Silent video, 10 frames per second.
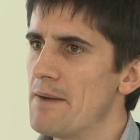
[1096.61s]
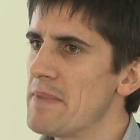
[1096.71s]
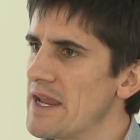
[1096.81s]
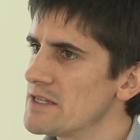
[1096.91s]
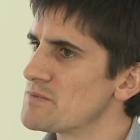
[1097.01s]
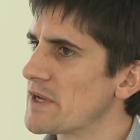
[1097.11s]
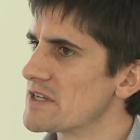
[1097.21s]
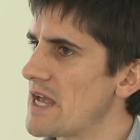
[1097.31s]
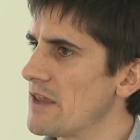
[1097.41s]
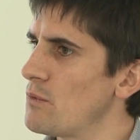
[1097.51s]
means,
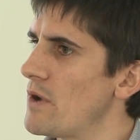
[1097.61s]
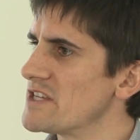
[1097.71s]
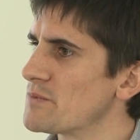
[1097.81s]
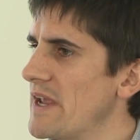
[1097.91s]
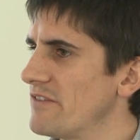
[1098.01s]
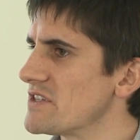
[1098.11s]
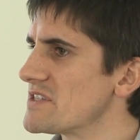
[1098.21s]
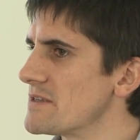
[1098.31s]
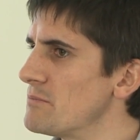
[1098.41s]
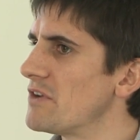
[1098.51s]
because otherwise we have to
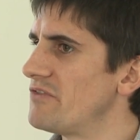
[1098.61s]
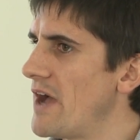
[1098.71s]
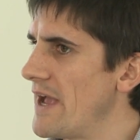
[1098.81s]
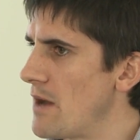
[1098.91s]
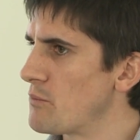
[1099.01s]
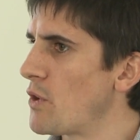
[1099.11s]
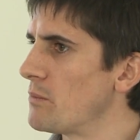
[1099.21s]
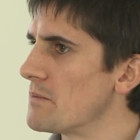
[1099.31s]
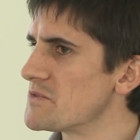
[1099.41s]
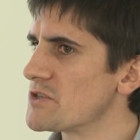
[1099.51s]
simplify our
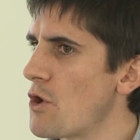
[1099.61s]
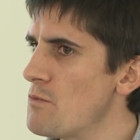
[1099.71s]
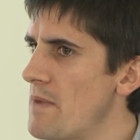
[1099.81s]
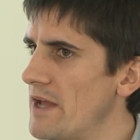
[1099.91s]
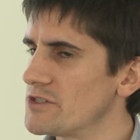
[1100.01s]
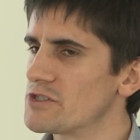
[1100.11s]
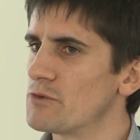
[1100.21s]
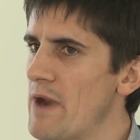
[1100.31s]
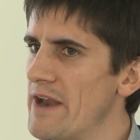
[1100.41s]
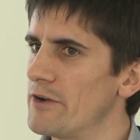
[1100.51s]
problem so much
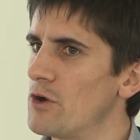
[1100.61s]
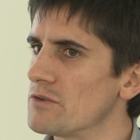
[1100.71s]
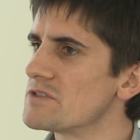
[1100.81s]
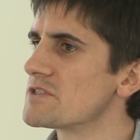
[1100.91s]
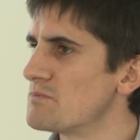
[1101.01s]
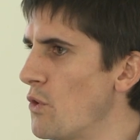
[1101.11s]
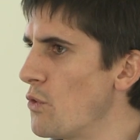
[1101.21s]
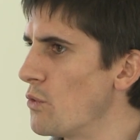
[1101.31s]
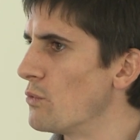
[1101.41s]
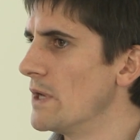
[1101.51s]
to run it on
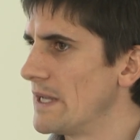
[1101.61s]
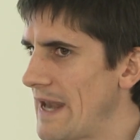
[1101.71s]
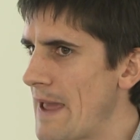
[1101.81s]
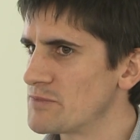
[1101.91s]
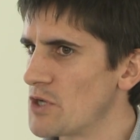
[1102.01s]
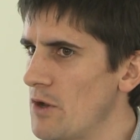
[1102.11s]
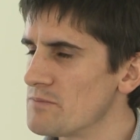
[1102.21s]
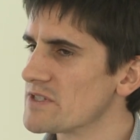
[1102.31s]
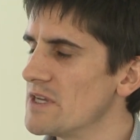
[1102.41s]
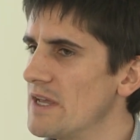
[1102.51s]
small
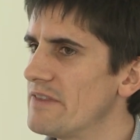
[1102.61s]
laptops